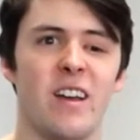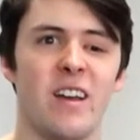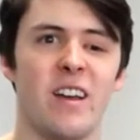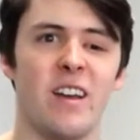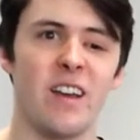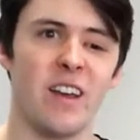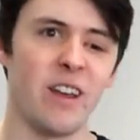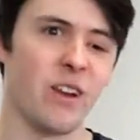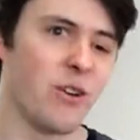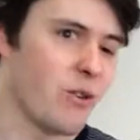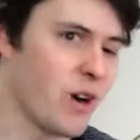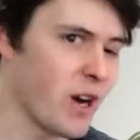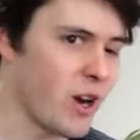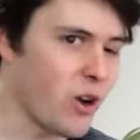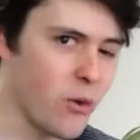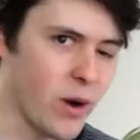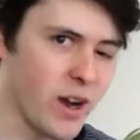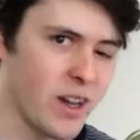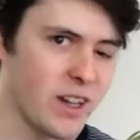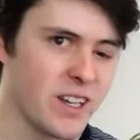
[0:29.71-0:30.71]
iterate
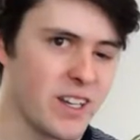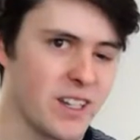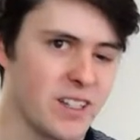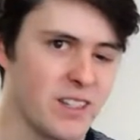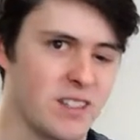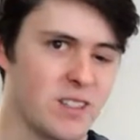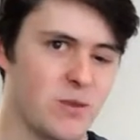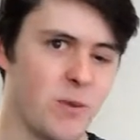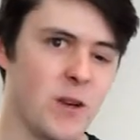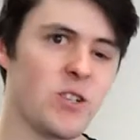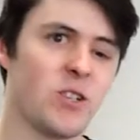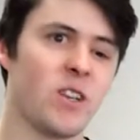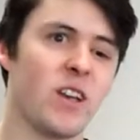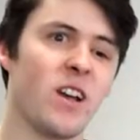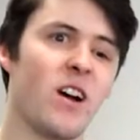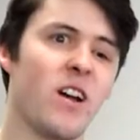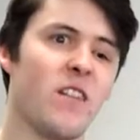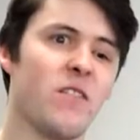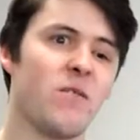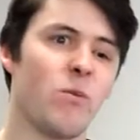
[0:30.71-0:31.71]
quickly, especially
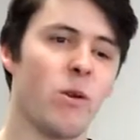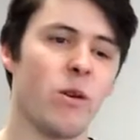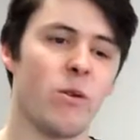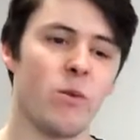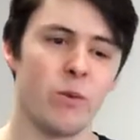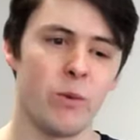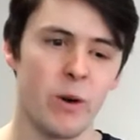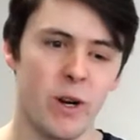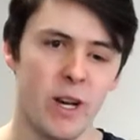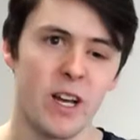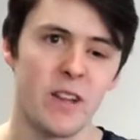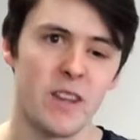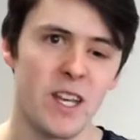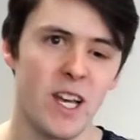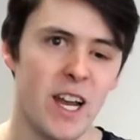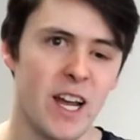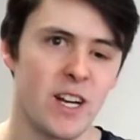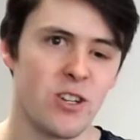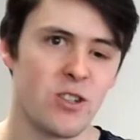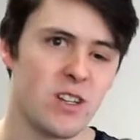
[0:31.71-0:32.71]
on we were working on the
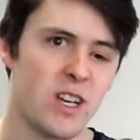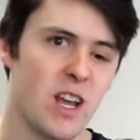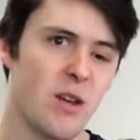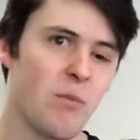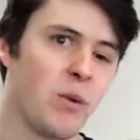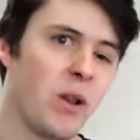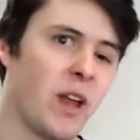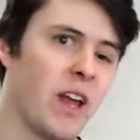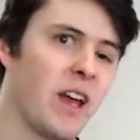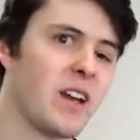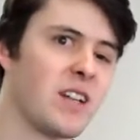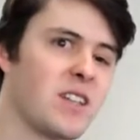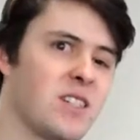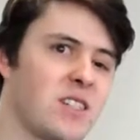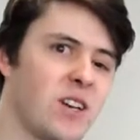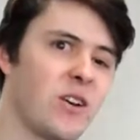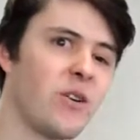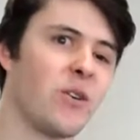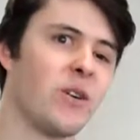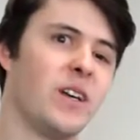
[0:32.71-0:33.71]
election day plan. And
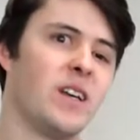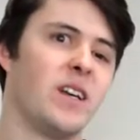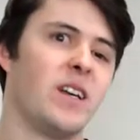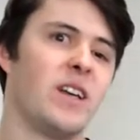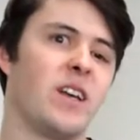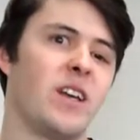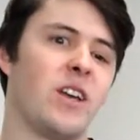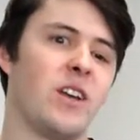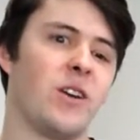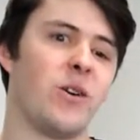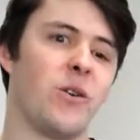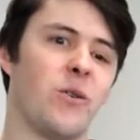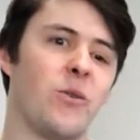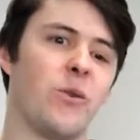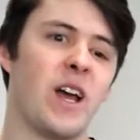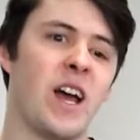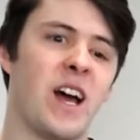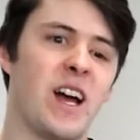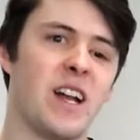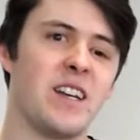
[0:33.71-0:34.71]
so,
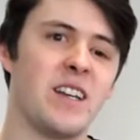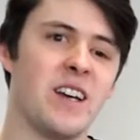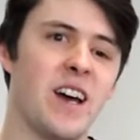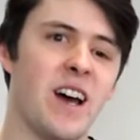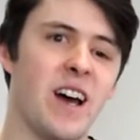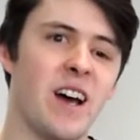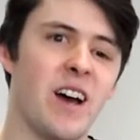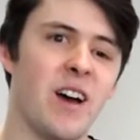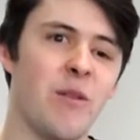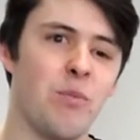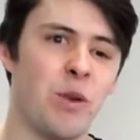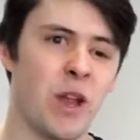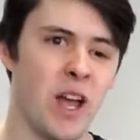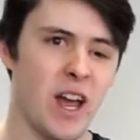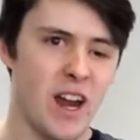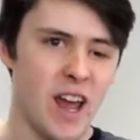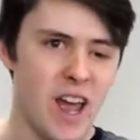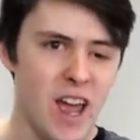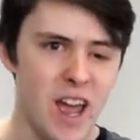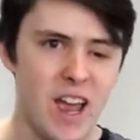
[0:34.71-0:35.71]
we had a
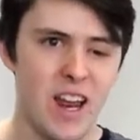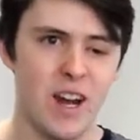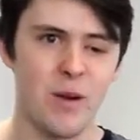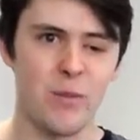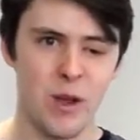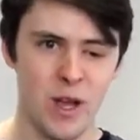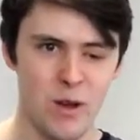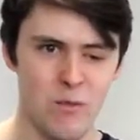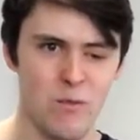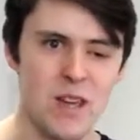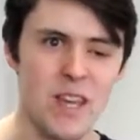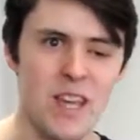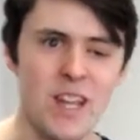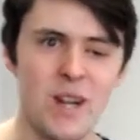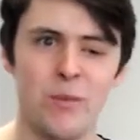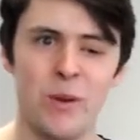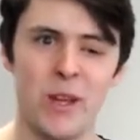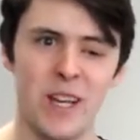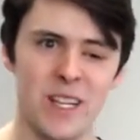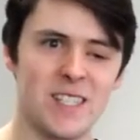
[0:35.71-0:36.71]
plan A and a plan B and
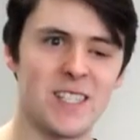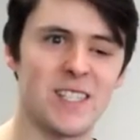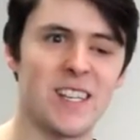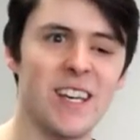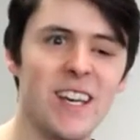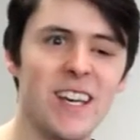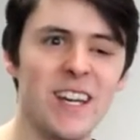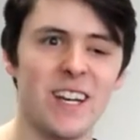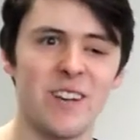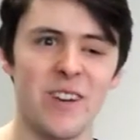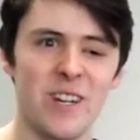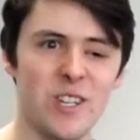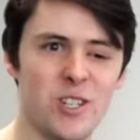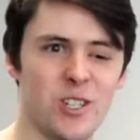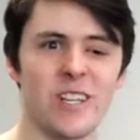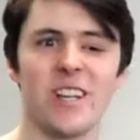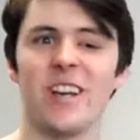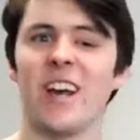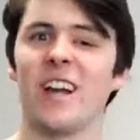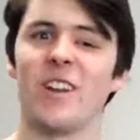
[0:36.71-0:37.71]
a plan C, and
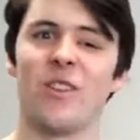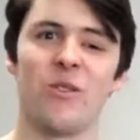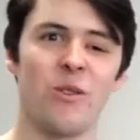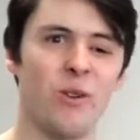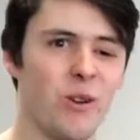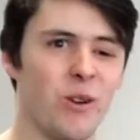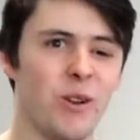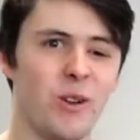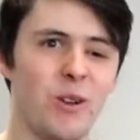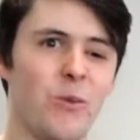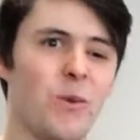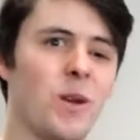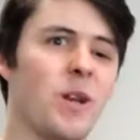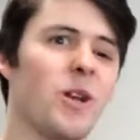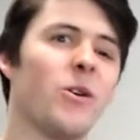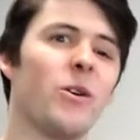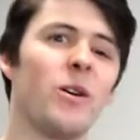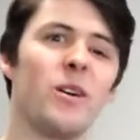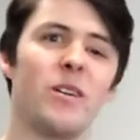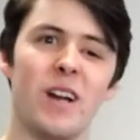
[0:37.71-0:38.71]
eventually you had to throw it all out the
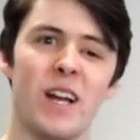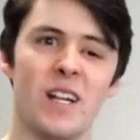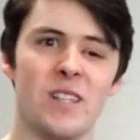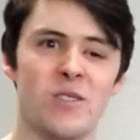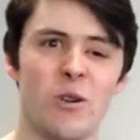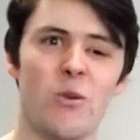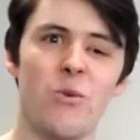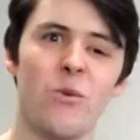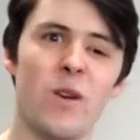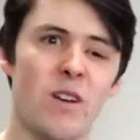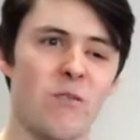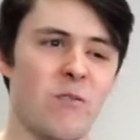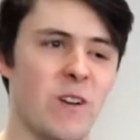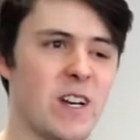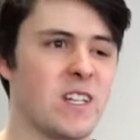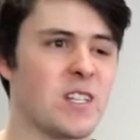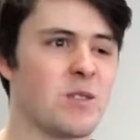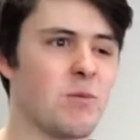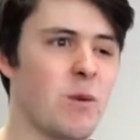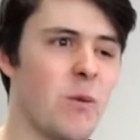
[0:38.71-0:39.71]
window and sort of
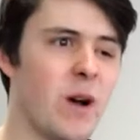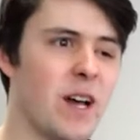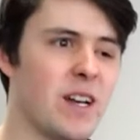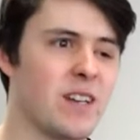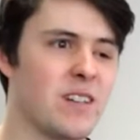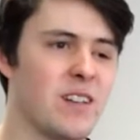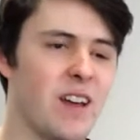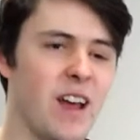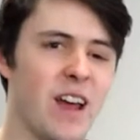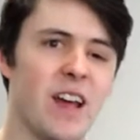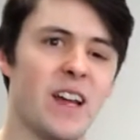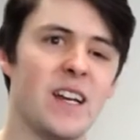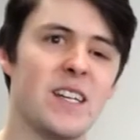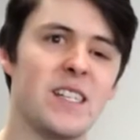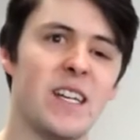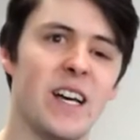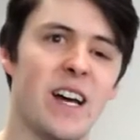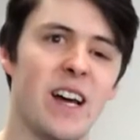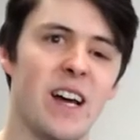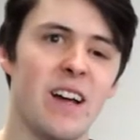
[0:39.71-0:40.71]
reinvent as we went.
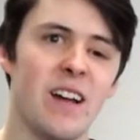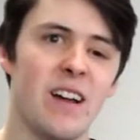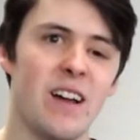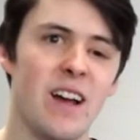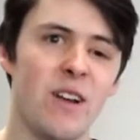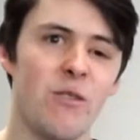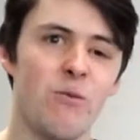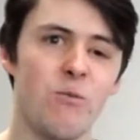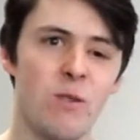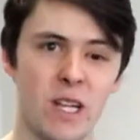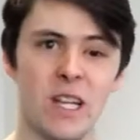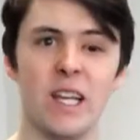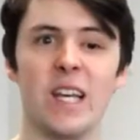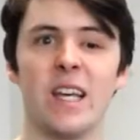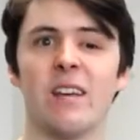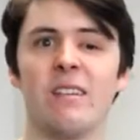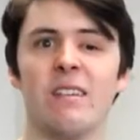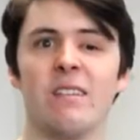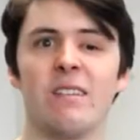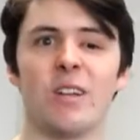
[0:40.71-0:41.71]
And I
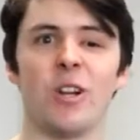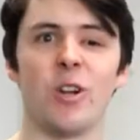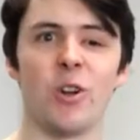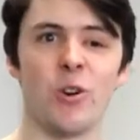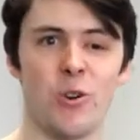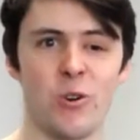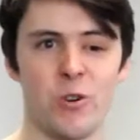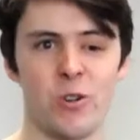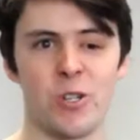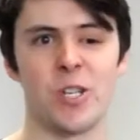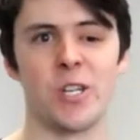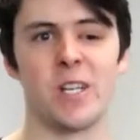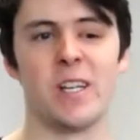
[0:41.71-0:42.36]
really learned